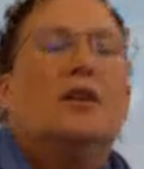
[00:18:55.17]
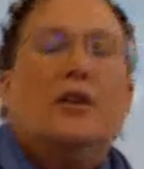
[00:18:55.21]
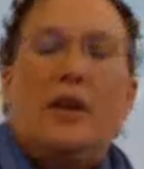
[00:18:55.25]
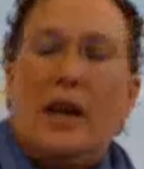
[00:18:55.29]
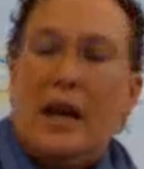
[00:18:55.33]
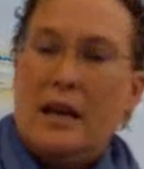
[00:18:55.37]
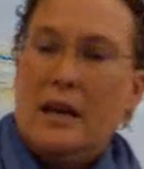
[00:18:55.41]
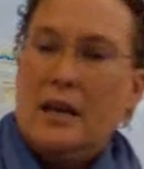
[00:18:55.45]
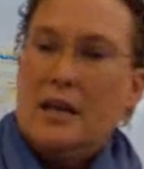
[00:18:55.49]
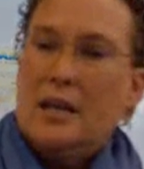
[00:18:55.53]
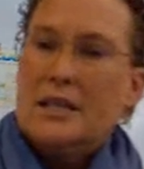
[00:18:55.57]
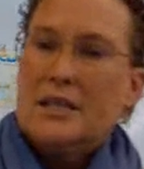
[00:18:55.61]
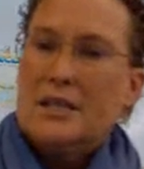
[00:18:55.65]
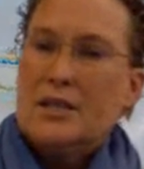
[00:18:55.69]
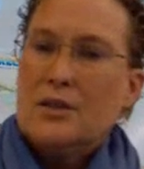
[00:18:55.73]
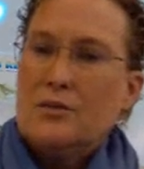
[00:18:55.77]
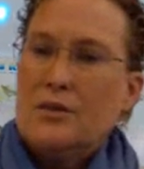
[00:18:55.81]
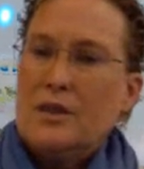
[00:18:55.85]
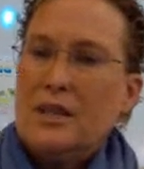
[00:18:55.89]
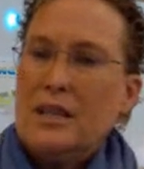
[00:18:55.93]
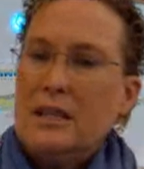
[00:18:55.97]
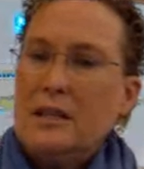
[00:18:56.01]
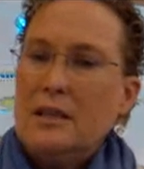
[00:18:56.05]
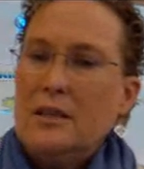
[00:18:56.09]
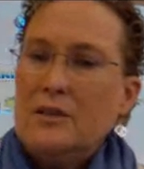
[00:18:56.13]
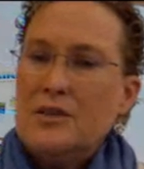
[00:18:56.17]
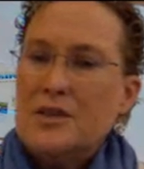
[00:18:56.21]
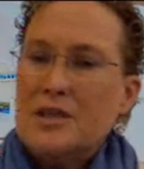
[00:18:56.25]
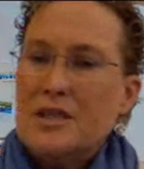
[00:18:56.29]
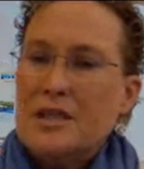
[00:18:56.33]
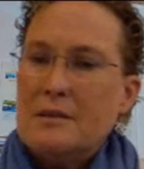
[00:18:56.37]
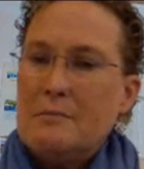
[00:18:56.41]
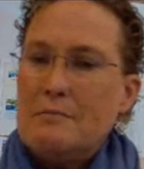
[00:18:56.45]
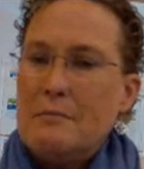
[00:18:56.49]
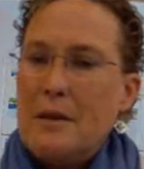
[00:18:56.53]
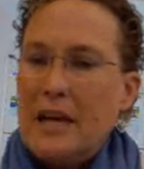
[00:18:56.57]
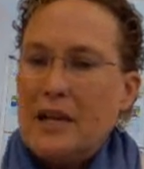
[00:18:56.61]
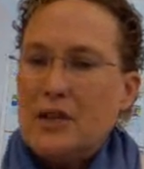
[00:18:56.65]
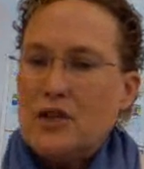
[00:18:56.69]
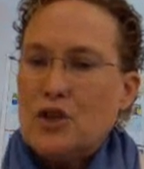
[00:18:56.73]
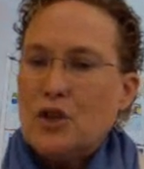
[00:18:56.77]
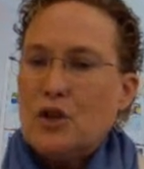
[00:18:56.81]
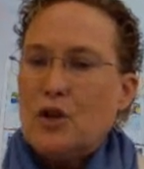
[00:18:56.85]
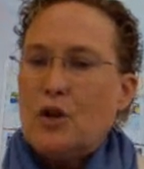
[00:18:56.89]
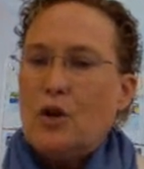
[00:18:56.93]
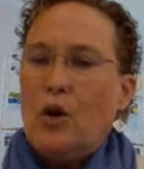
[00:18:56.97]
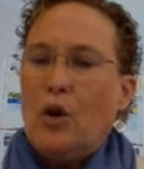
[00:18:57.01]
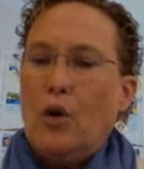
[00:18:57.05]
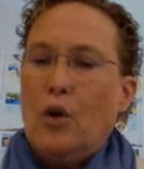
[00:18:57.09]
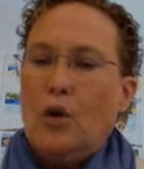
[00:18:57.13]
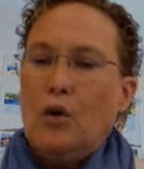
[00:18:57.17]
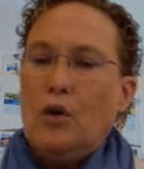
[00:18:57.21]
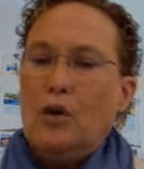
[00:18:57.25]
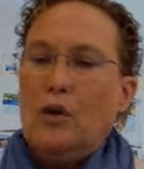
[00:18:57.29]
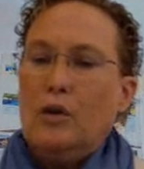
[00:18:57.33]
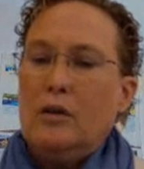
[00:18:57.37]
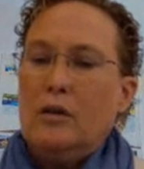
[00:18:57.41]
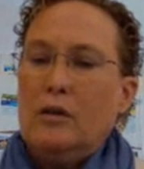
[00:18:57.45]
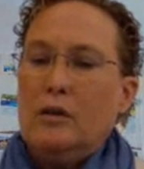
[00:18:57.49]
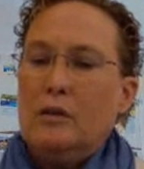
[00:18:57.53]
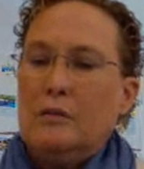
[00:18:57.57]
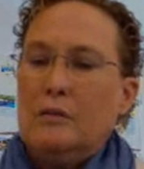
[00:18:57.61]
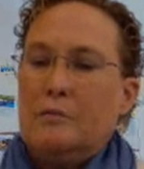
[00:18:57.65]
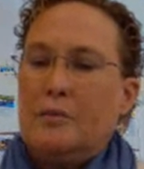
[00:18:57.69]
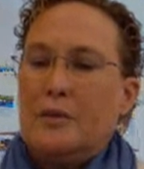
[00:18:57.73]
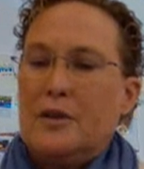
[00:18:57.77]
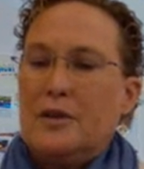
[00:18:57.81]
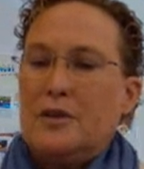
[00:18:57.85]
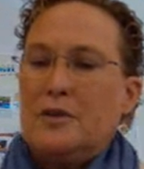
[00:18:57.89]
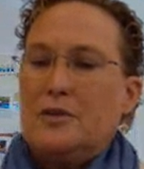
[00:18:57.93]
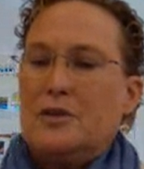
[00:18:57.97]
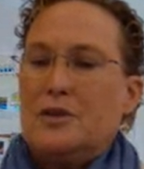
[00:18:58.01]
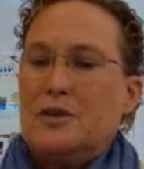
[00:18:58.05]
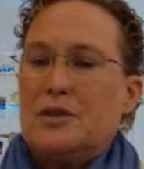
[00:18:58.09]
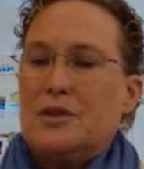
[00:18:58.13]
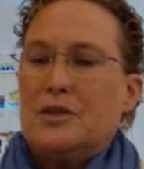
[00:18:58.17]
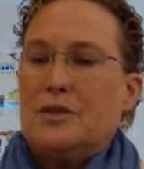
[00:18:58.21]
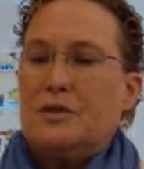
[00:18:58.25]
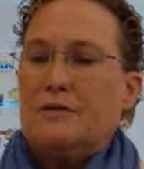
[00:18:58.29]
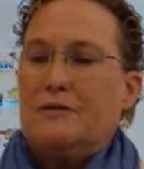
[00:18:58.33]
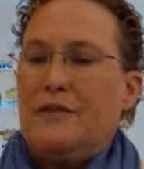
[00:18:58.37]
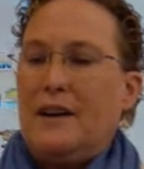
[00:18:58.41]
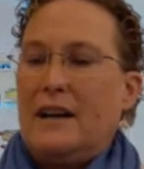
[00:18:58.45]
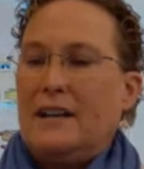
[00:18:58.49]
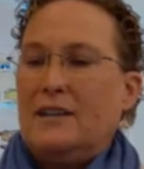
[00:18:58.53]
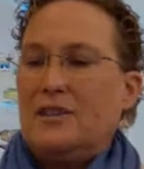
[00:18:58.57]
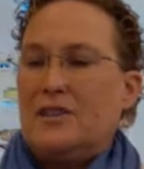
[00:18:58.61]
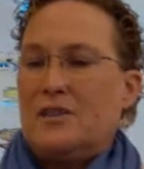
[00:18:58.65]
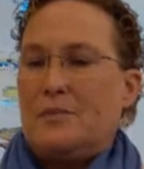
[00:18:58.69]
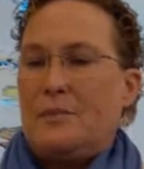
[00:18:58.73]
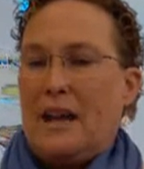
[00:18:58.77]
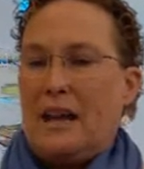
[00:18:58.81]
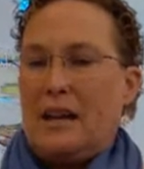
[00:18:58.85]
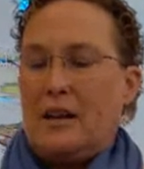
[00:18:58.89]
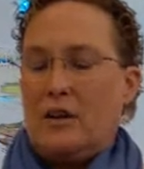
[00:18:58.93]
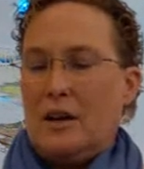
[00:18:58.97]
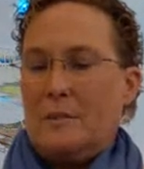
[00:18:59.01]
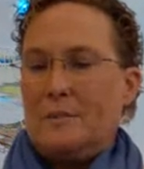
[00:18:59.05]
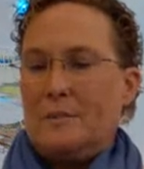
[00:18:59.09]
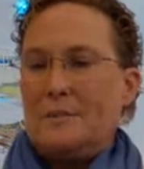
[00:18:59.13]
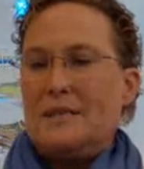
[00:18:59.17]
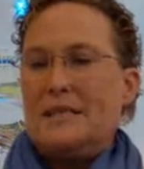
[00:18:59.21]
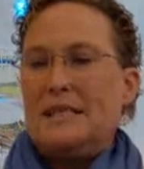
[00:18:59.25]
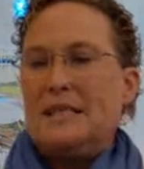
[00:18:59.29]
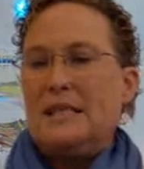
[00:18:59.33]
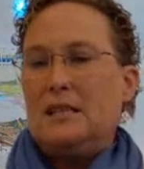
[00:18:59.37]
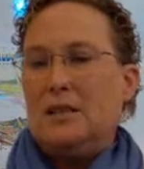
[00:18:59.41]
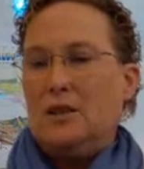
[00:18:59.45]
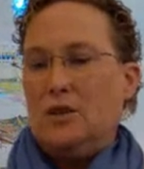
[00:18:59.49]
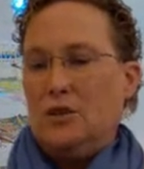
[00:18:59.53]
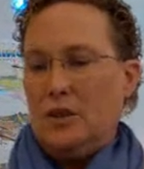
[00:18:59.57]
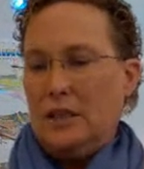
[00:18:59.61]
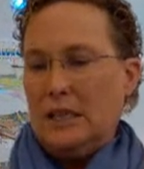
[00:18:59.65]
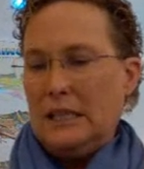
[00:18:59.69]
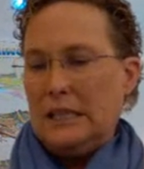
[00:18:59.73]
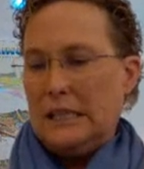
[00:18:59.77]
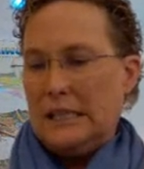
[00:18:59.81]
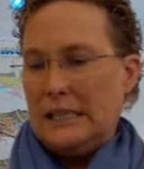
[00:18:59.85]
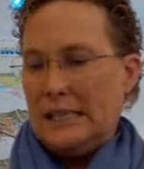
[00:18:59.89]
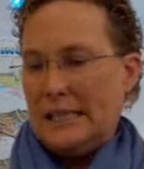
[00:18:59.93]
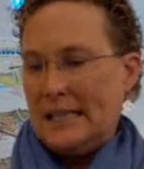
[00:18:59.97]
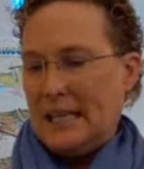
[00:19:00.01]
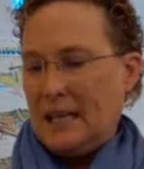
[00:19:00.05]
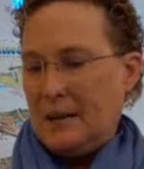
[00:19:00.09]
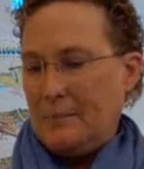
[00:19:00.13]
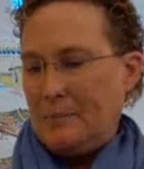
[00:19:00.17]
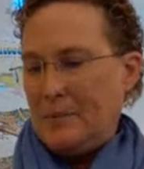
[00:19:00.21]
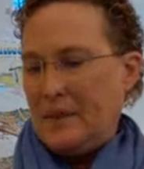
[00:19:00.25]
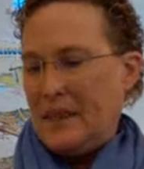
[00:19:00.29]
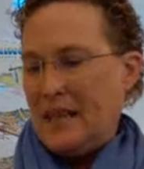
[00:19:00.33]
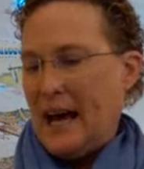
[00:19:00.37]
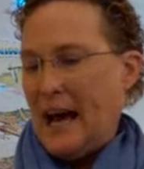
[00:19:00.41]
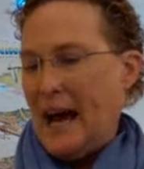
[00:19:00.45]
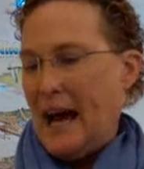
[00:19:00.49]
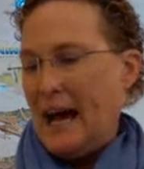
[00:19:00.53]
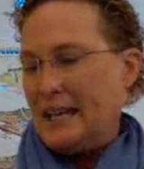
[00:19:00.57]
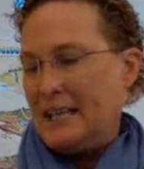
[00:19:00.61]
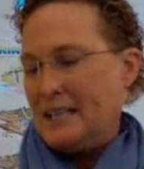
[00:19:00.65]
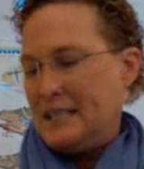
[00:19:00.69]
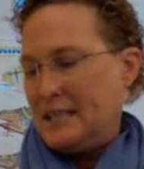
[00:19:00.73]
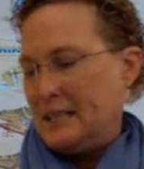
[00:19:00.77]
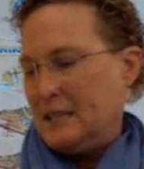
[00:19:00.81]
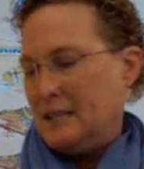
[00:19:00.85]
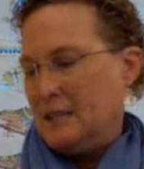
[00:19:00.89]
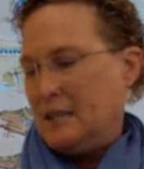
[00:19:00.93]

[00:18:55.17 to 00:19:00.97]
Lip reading: okay, so then there's the major coal producer files bankruptcy. You can skip that,